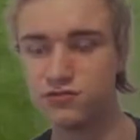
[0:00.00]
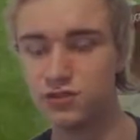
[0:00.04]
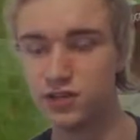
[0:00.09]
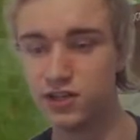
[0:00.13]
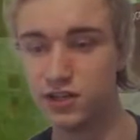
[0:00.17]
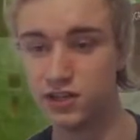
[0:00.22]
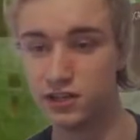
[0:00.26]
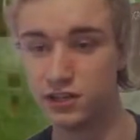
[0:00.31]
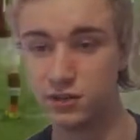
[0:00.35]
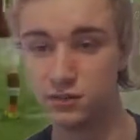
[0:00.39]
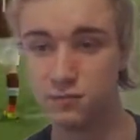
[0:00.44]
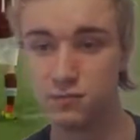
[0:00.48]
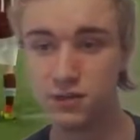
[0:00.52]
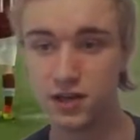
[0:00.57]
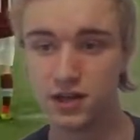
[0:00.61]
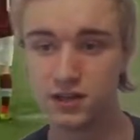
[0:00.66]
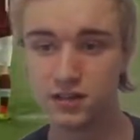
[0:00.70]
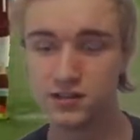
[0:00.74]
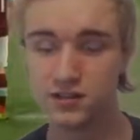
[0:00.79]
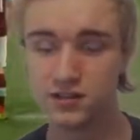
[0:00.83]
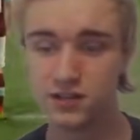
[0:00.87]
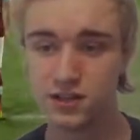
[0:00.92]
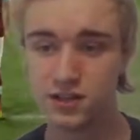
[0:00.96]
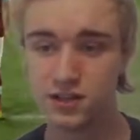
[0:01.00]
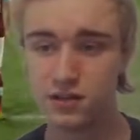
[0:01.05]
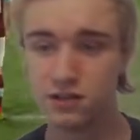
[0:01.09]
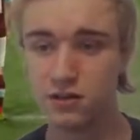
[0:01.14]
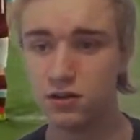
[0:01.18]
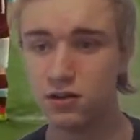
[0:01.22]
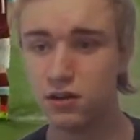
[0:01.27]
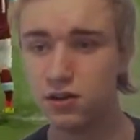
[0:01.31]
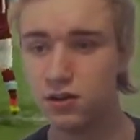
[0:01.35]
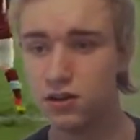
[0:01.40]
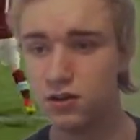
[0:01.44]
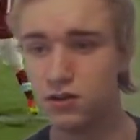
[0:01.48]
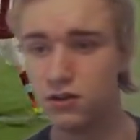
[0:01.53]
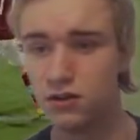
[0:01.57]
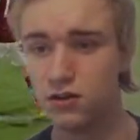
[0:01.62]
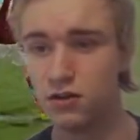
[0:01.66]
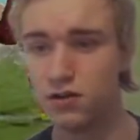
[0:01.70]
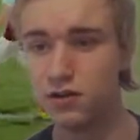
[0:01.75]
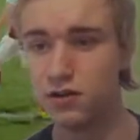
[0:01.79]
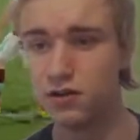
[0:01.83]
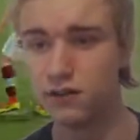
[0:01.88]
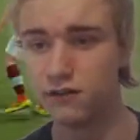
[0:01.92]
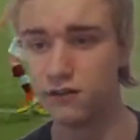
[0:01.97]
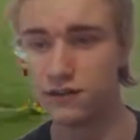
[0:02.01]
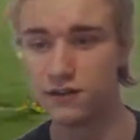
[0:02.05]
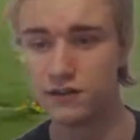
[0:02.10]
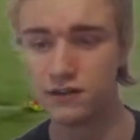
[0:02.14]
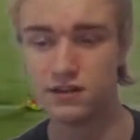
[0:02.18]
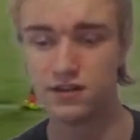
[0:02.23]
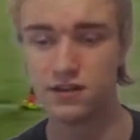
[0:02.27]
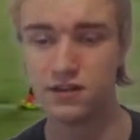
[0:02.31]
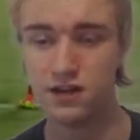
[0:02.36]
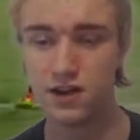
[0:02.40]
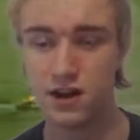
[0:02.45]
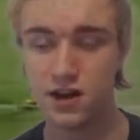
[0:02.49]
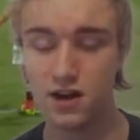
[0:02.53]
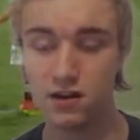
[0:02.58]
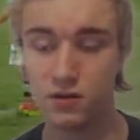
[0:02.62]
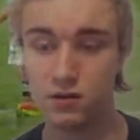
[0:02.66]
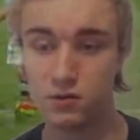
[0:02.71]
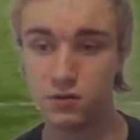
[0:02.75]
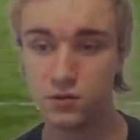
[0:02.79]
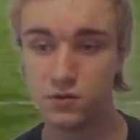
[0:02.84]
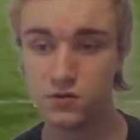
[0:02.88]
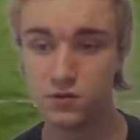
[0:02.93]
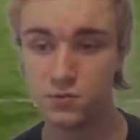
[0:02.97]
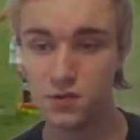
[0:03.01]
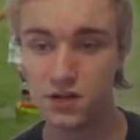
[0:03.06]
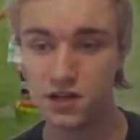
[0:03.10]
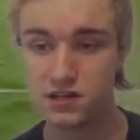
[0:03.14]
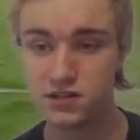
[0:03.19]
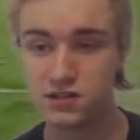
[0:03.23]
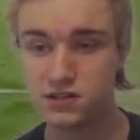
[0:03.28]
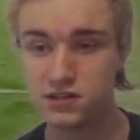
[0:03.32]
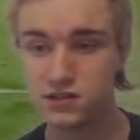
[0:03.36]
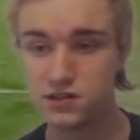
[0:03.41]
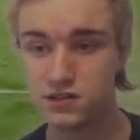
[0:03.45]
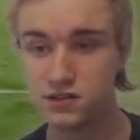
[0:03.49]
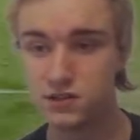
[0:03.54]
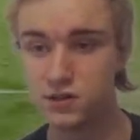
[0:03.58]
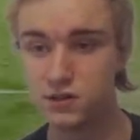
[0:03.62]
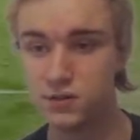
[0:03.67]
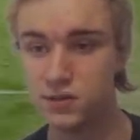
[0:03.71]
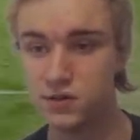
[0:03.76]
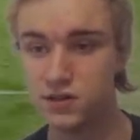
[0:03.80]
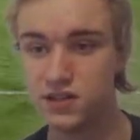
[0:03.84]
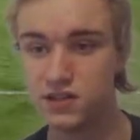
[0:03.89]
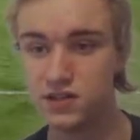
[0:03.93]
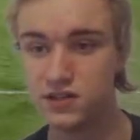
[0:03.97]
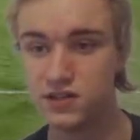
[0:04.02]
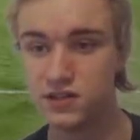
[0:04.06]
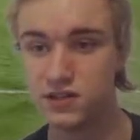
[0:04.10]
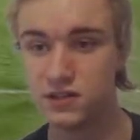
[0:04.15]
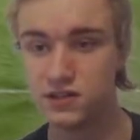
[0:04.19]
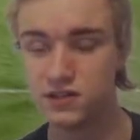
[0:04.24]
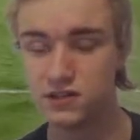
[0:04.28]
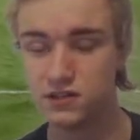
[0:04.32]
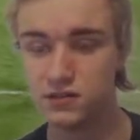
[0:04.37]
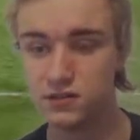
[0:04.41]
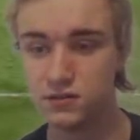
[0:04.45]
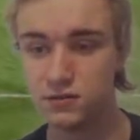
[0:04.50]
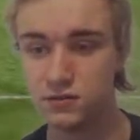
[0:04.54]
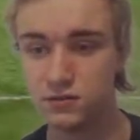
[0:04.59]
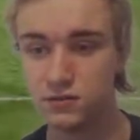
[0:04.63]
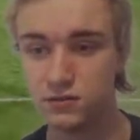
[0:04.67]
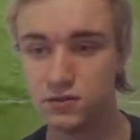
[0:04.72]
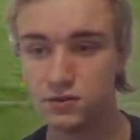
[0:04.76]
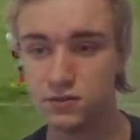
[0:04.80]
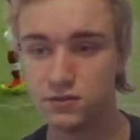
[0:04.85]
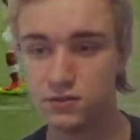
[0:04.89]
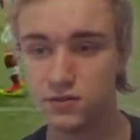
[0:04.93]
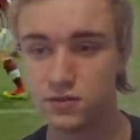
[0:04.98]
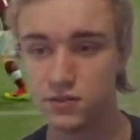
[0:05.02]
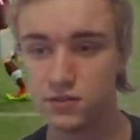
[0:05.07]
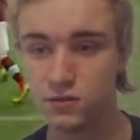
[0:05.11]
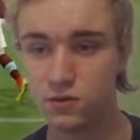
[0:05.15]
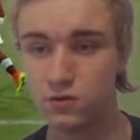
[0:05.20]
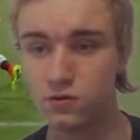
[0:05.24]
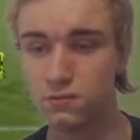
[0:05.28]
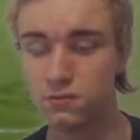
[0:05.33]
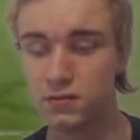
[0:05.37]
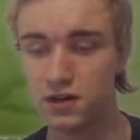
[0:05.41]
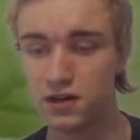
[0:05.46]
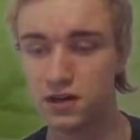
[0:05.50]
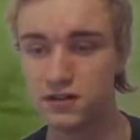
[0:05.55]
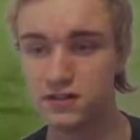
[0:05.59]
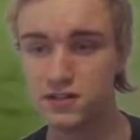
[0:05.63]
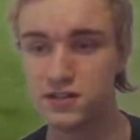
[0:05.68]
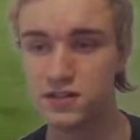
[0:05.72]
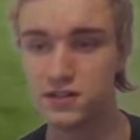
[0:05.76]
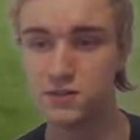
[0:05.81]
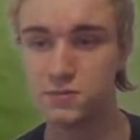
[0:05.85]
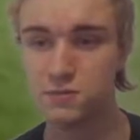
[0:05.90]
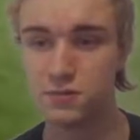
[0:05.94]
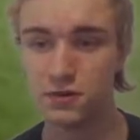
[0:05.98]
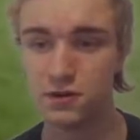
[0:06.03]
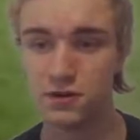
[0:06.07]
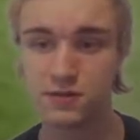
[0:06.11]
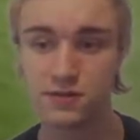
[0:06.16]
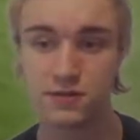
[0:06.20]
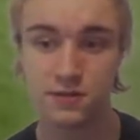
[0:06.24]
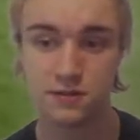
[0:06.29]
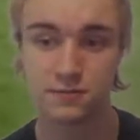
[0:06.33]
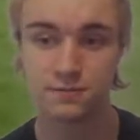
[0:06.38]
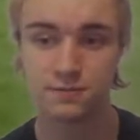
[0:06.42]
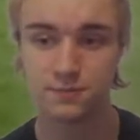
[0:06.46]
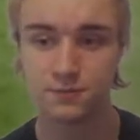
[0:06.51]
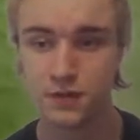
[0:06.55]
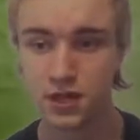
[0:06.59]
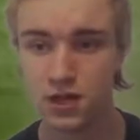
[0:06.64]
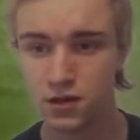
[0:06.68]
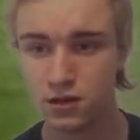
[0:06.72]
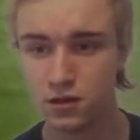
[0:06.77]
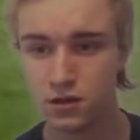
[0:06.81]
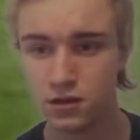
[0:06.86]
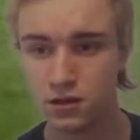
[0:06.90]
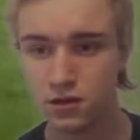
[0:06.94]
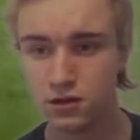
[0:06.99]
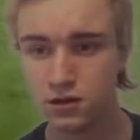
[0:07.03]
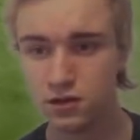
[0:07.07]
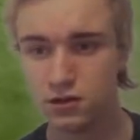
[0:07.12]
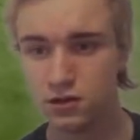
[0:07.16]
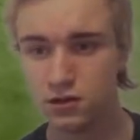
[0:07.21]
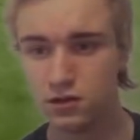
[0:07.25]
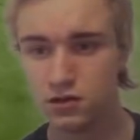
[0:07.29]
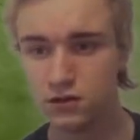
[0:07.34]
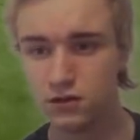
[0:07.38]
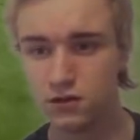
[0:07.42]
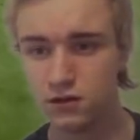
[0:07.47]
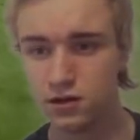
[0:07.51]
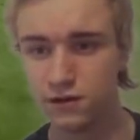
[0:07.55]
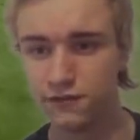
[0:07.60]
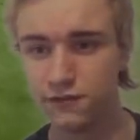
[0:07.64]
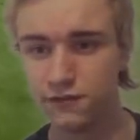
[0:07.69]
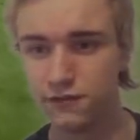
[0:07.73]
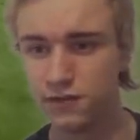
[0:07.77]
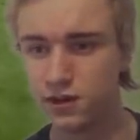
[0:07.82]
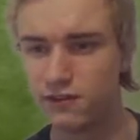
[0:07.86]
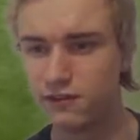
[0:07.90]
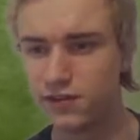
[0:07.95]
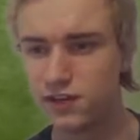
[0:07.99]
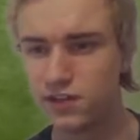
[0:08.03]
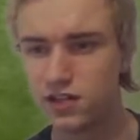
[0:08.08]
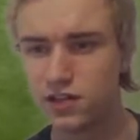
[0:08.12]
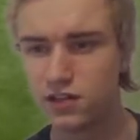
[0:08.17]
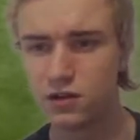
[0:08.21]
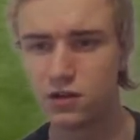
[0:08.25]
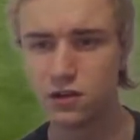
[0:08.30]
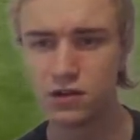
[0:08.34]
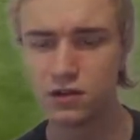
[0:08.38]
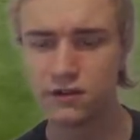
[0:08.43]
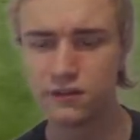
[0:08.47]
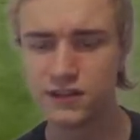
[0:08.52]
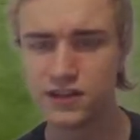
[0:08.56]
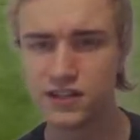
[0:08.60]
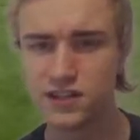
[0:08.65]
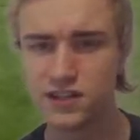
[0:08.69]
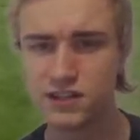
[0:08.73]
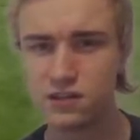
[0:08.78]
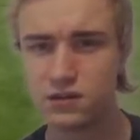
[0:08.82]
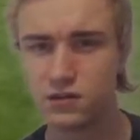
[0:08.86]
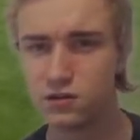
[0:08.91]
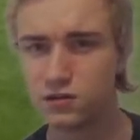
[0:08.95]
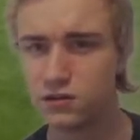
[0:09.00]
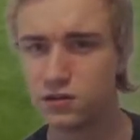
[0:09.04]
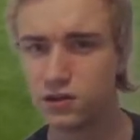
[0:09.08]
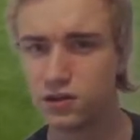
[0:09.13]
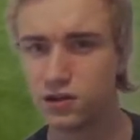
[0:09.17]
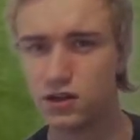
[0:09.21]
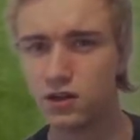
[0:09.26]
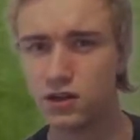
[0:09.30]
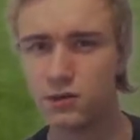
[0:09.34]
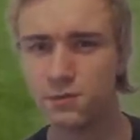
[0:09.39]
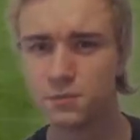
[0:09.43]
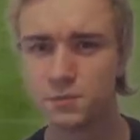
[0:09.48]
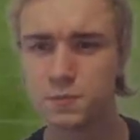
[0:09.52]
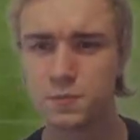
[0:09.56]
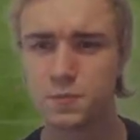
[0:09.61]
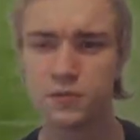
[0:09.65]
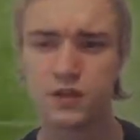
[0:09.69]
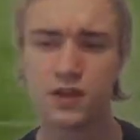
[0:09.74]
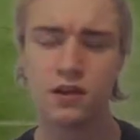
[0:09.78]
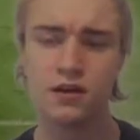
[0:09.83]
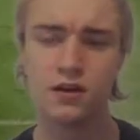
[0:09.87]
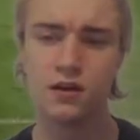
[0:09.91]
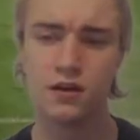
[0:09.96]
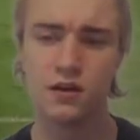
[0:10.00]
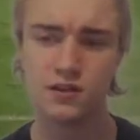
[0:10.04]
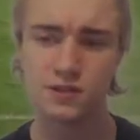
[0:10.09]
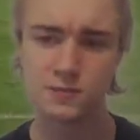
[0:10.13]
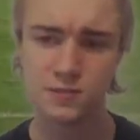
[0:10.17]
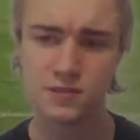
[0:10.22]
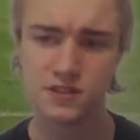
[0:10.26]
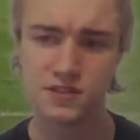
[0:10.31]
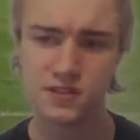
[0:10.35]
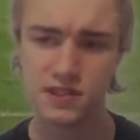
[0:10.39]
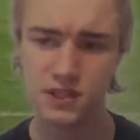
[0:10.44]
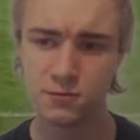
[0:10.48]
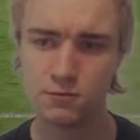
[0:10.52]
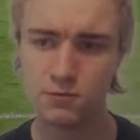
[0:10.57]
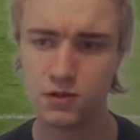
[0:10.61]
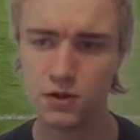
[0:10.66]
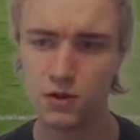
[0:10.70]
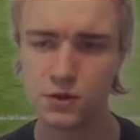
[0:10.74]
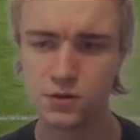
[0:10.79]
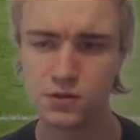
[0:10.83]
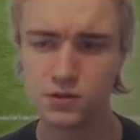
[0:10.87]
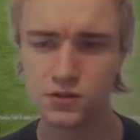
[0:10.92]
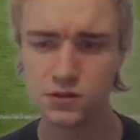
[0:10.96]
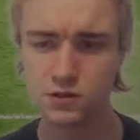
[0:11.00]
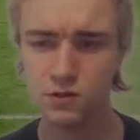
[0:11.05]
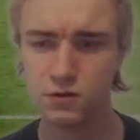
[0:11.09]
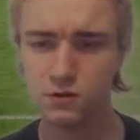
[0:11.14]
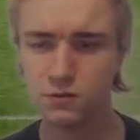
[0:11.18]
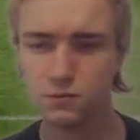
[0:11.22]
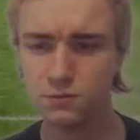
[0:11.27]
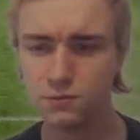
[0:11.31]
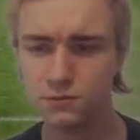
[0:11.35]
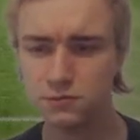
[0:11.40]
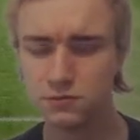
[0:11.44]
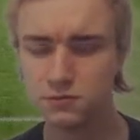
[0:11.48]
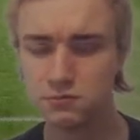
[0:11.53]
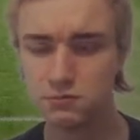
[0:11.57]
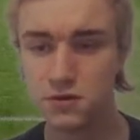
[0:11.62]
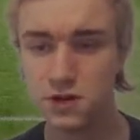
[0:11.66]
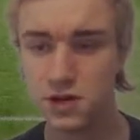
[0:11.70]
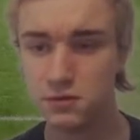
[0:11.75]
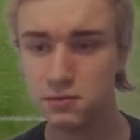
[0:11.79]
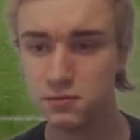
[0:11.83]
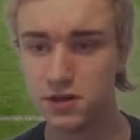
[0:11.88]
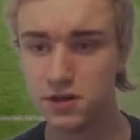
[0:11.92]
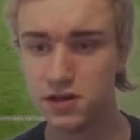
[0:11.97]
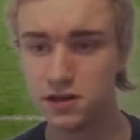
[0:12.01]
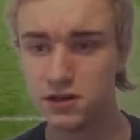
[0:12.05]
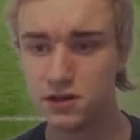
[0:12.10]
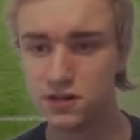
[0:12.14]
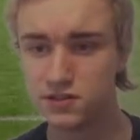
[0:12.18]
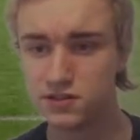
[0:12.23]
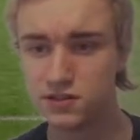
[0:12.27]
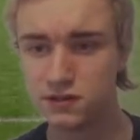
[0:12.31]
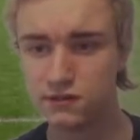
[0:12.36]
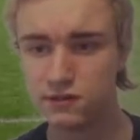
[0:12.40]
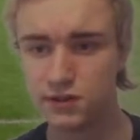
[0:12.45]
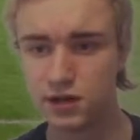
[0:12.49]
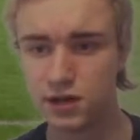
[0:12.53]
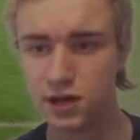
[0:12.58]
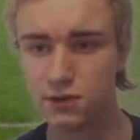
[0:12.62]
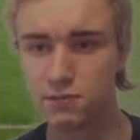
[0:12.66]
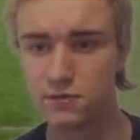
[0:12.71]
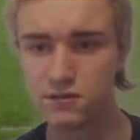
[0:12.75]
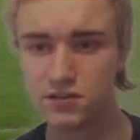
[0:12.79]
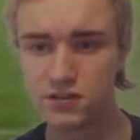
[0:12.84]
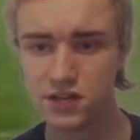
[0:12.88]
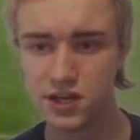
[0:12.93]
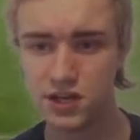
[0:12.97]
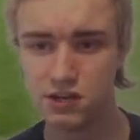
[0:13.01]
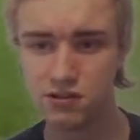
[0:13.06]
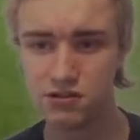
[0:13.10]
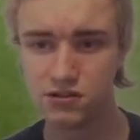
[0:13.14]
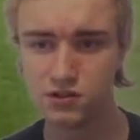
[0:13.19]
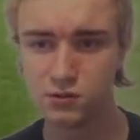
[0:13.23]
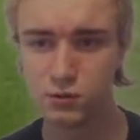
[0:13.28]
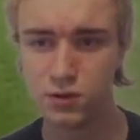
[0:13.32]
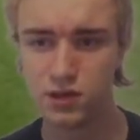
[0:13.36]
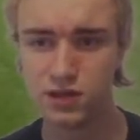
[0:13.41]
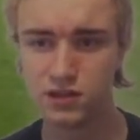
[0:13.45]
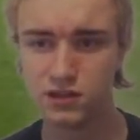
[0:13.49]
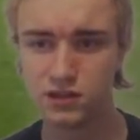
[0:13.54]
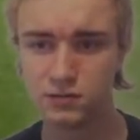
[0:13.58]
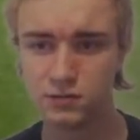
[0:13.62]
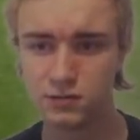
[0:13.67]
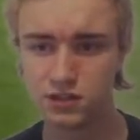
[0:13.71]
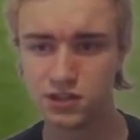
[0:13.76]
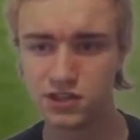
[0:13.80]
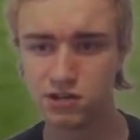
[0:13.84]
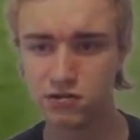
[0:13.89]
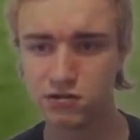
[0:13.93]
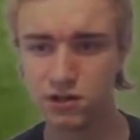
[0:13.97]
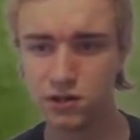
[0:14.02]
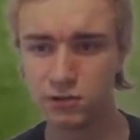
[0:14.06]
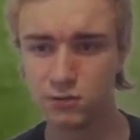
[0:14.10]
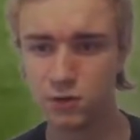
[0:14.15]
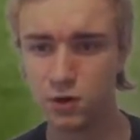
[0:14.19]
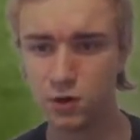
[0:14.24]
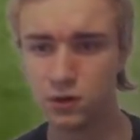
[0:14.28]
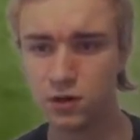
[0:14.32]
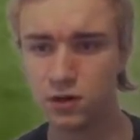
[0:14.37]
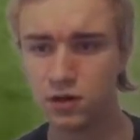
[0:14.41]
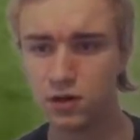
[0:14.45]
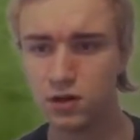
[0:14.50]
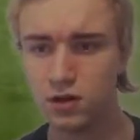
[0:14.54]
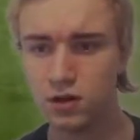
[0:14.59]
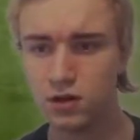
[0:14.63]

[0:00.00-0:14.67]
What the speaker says: Really good penalty here. I think the arrows makes it too easy to score penalties, but I think they're gonna fix it on Ultimate Team though, so maybe something happens here as well in career mode.